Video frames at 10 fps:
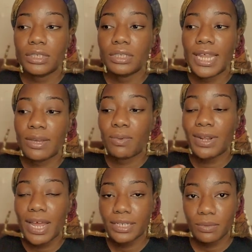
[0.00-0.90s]
like what
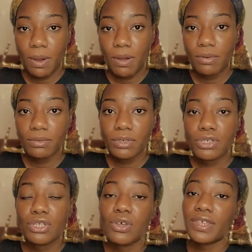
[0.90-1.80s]
I did wrong,
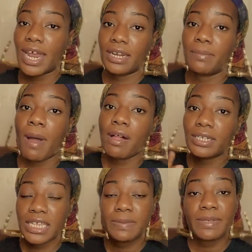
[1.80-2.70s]
so that I could
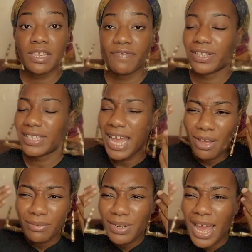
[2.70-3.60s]
apologize specifically.
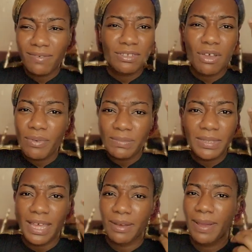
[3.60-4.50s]
I've just always been
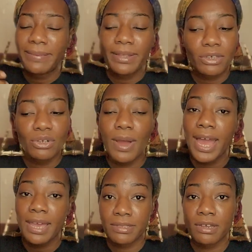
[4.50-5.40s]
that way. You know,
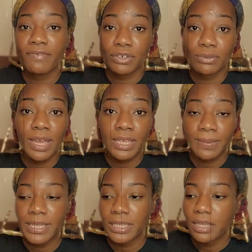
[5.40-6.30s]
I am sorry for doing X, Y,
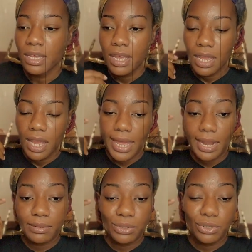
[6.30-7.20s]
and Z. And
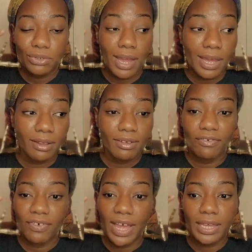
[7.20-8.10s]
I'm trying to
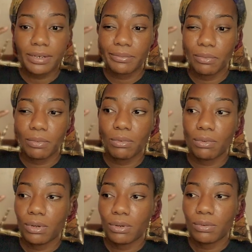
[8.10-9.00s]
find
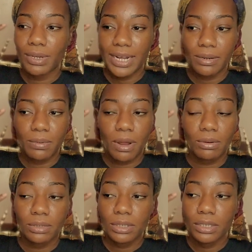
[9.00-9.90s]
what I did
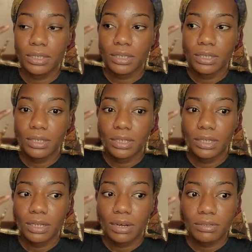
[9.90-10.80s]
wrong,
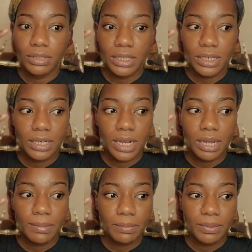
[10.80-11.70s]
only to
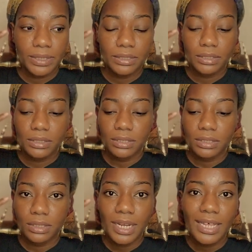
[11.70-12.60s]
come up with
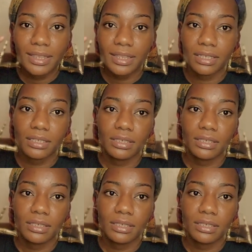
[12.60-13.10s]
nothing.